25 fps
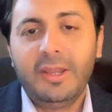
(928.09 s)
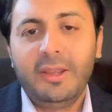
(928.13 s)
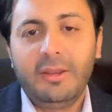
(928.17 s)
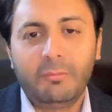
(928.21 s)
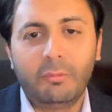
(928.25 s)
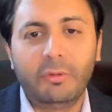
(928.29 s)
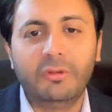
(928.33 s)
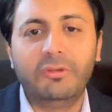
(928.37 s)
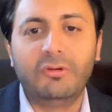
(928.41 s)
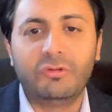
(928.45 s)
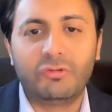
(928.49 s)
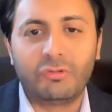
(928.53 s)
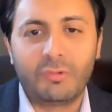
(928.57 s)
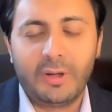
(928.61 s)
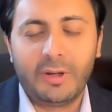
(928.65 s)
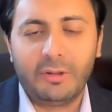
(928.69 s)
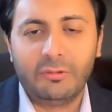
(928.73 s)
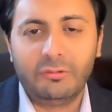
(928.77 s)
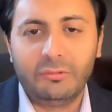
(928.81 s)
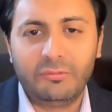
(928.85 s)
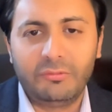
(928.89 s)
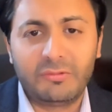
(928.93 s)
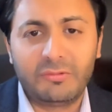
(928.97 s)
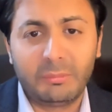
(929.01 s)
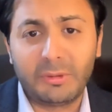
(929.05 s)
What they're trying to
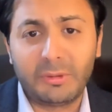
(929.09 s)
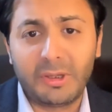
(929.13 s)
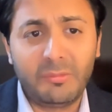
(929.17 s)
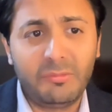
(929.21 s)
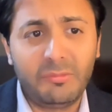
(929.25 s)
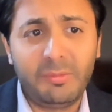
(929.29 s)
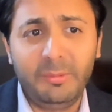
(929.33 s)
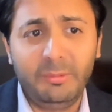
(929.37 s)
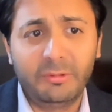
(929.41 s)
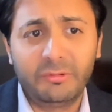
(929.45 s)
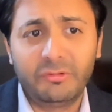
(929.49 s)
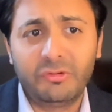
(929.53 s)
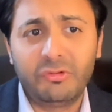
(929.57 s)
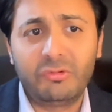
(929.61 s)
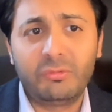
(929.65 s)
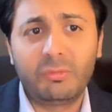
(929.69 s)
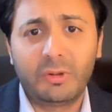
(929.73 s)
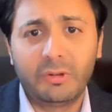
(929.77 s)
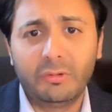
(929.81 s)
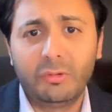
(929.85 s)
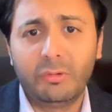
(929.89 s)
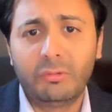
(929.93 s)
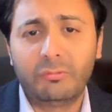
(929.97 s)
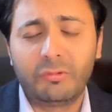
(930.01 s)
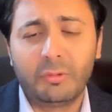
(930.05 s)
do. Sometimes people just
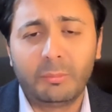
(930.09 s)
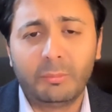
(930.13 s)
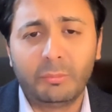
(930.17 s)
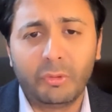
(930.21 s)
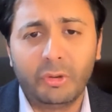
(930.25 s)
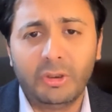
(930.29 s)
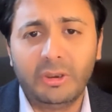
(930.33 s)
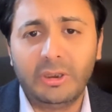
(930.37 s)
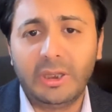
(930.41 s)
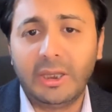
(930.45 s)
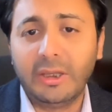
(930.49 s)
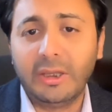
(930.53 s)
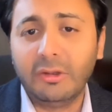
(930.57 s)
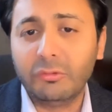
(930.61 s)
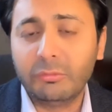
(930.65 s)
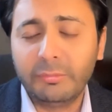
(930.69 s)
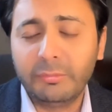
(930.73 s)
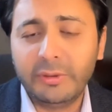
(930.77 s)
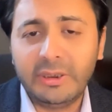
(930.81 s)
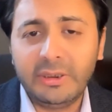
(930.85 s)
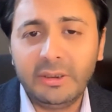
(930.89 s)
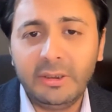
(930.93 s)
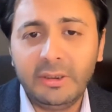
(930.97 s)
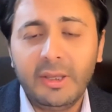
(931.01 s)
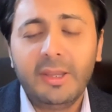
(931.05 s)
want to go from point A to
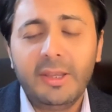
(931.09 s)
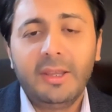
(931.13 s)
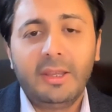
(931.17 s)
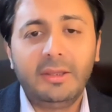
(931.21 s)
B,